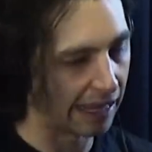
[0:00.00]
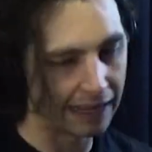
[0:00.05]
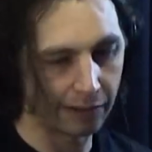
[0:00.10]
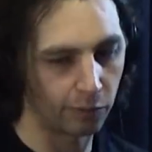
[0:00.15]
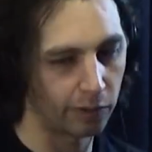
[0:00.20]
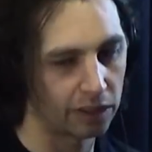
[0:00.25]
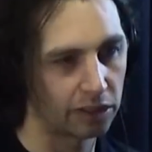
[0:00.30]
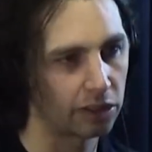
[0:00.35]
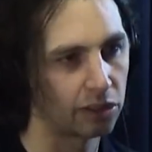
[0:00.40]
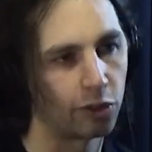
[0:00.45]

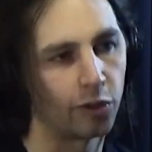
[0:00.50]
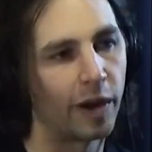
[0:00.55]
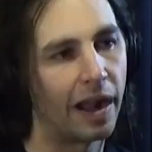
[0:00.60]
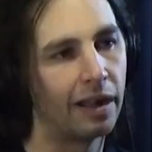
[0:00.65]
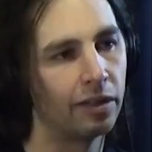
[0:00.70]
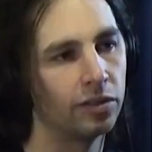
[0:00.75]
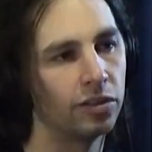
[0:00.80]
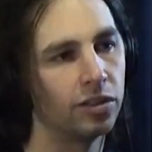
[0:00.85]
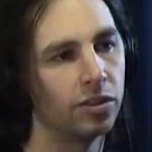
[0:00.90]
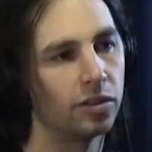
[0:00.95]
that which
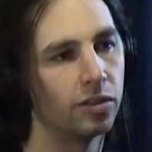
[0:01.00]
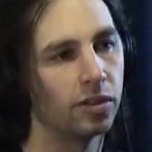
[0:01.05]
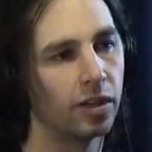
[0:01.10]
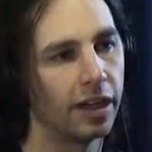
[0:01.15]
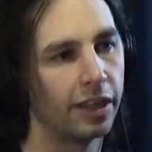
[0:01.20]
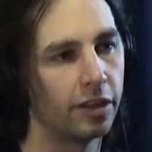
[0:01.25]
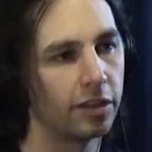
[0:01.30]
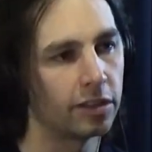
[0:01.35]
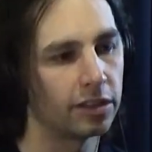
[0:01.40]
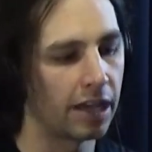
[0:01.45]
surrounds
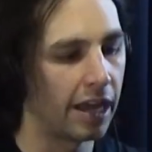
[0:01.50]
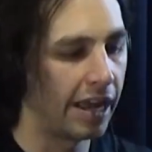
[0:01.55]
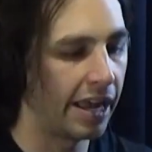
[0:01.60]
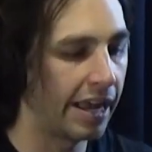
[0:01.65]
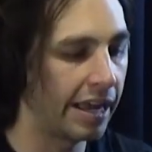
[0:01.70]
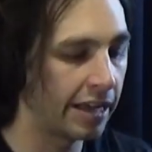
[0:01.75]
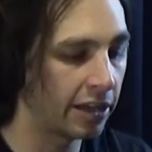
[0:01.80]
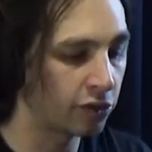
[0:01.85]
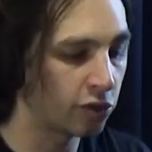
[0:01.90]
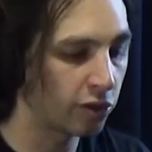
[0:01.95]
you. And there's
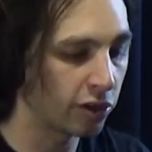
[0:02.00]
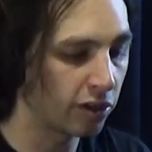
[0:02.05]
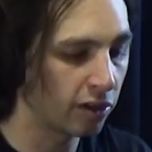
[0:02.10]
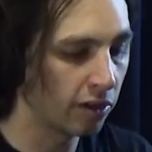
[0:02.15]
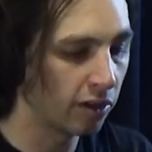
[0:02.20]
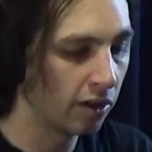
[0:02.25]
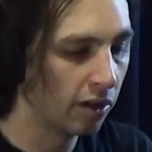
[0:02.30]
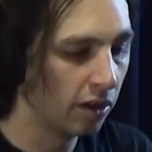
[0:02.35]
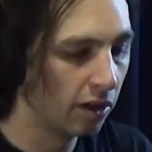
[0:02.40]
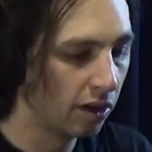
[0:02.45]
a hand
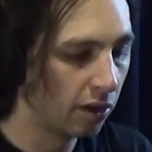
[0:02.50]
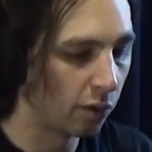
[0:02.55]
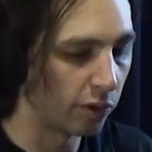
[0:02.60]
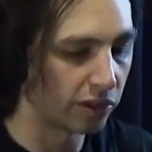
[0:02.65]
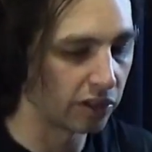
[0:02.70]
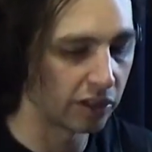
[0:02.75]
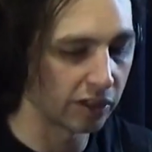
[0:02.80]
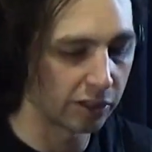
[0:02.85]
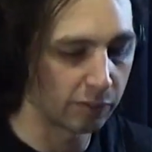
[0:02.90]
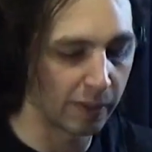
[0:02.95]
drill,
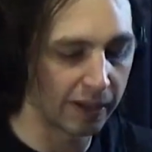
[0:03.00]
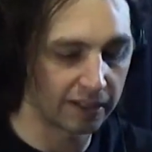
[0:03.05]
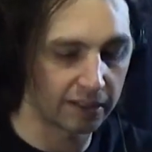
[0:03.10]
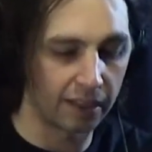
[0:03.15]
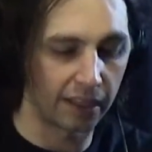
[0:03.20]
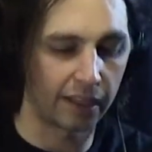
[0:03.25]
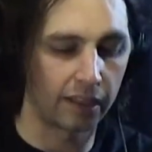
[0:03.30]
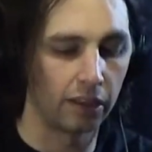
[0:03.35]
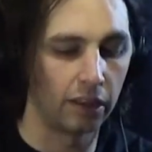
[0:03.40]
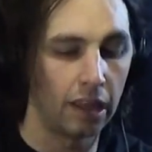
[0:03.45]
which is
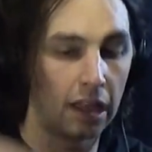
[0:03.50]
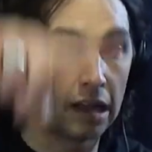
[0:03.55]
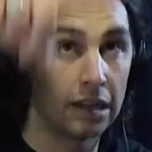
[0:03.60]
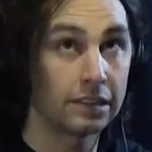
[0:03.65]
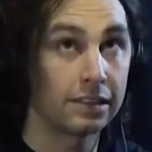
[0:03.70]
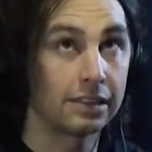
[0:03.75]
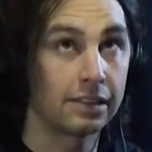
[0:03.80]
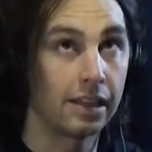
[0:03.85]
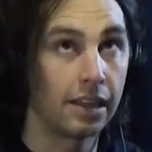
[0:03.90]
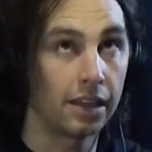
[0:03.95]
basically like a
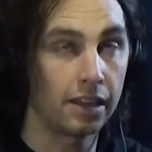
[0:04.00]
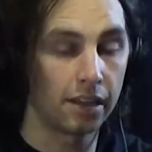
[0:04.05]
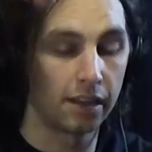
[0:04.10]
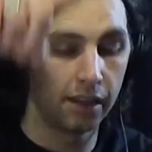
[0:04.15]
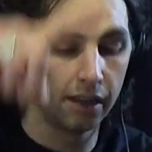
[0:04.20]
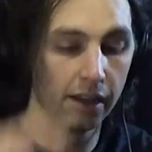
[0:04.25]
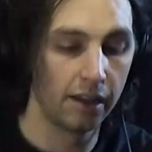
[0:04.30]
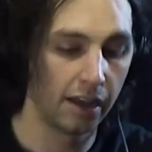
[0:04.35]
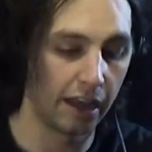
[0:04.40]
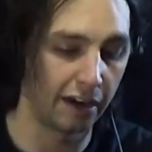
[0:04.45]
long
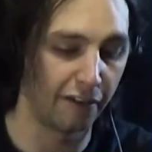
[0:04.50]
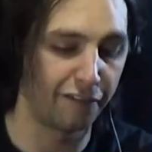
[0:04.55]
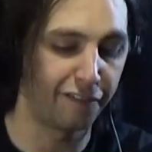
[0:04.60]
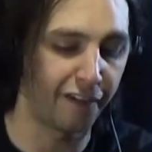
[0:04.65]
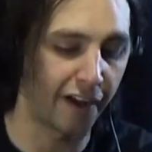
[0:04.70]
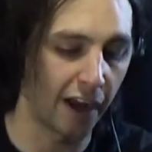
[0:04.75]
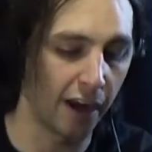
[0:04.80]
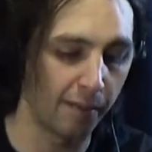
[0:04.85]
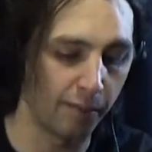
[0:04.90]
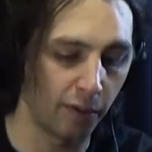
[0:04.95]
stick,
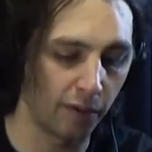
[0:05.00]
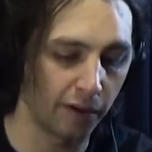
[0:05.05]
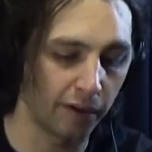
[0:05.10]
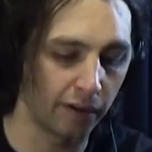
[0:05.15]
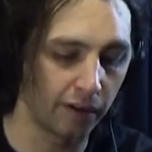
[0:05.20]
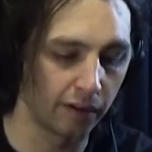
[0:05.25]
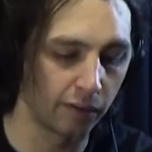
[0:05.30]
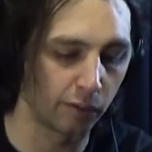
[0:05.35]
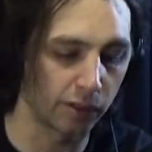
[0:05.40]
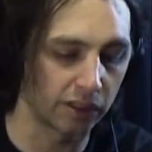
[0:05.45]
and a
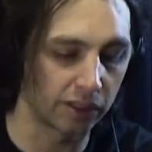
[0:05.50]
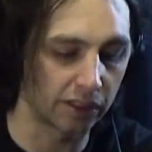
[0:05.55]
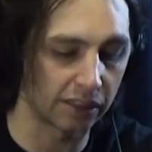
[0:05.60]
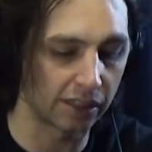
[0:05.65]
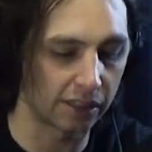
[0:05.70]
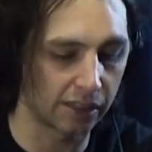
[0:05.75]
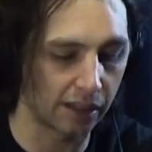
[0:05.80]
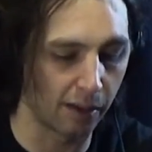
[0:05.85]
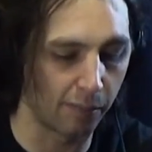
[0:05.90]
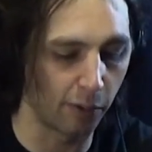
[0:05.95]
fireboard,
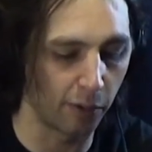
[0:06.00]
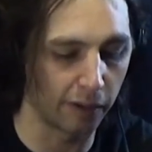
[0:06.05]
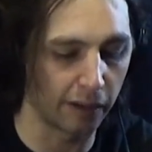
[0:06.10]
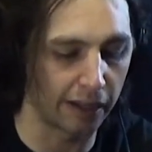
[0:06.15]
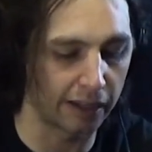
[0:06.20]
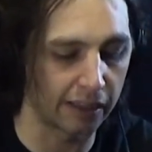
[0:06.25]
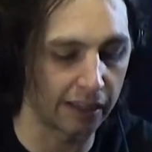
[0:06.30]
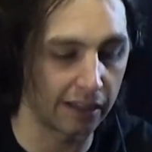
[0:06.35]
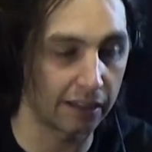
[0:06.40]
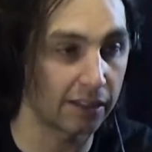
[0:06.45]
which is just a
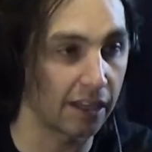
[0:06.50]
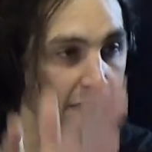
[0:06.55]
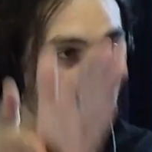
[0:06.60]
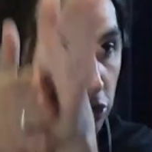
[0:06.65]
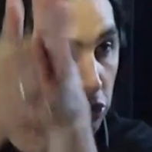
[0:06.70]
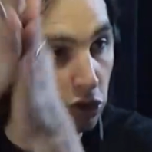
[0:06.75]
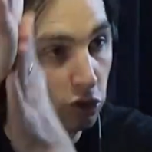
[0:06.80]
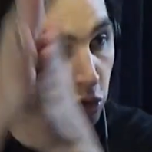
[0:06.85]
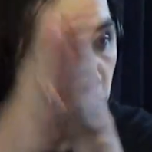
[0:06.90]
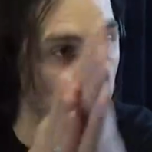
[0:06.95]
board like
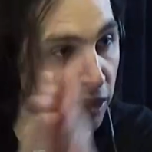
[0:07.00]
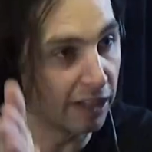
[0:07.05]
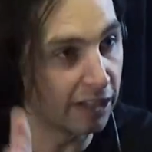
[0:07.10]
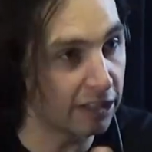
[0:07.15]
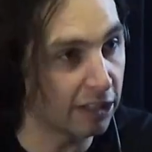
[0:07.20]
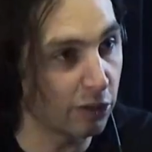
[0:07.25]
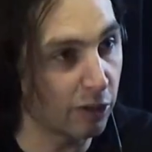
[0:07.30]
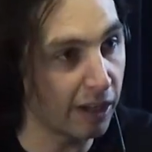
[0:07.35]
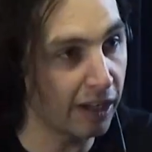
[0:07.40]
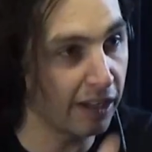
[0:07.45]
this, and you just
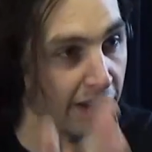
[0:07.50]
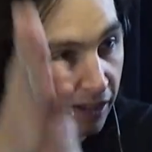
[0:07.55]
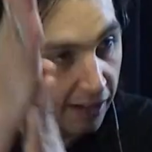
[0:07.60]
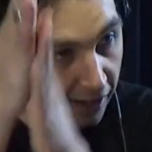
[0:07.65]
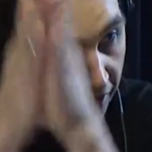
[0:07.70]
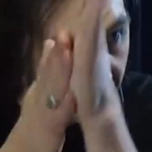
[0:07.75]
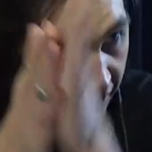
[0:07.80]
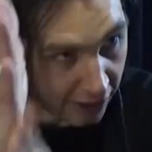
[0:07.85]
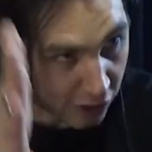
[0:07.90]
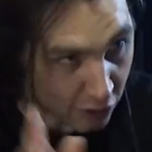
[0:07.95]
drill into
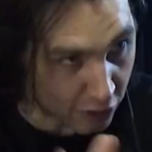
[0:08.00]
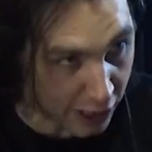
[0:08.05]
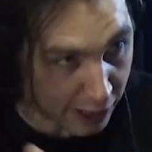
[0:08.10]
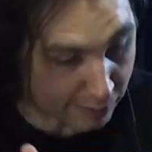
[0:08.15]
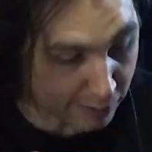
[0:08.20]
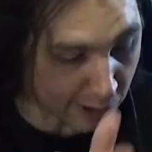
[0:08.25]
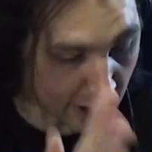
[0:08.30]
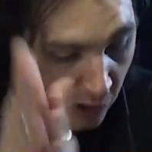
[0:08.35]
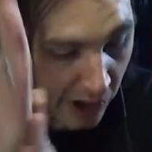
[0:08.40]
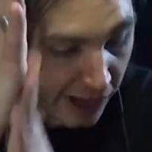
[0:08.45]
it, and
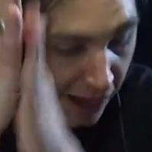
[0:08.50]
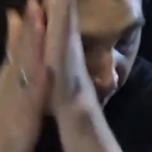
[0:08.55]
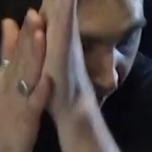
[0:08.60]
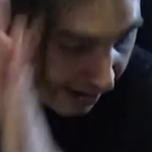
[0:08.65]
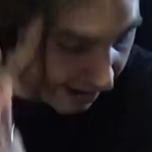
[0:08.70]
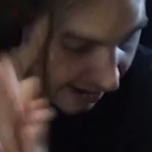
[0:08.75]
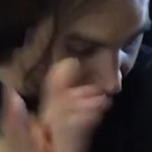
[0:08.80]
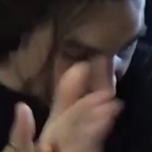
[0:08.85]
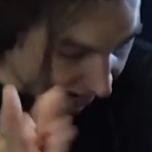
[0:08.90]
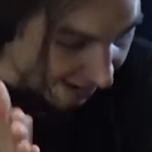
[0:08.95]
you keep doing
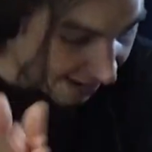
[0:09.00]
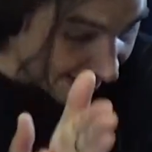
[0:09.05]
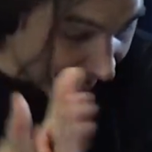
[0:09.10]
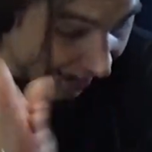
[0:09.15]
it.